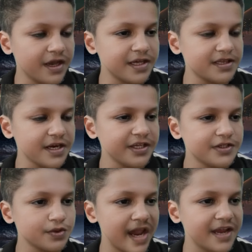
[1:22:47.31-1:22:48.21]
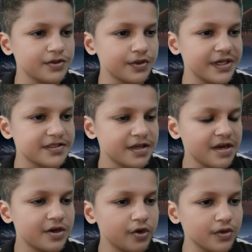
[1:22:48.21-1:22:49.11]
another hit to add to its
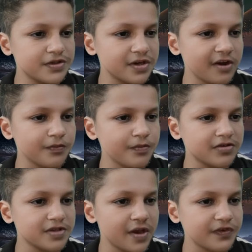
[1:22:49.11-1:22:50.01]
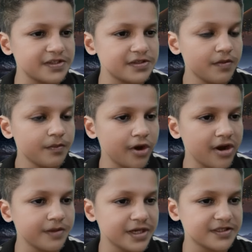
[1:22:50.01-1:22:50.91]
roster of box office
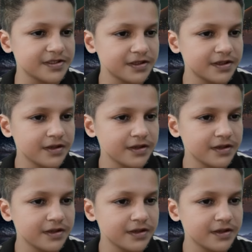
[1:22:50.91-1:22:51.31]
behemoths.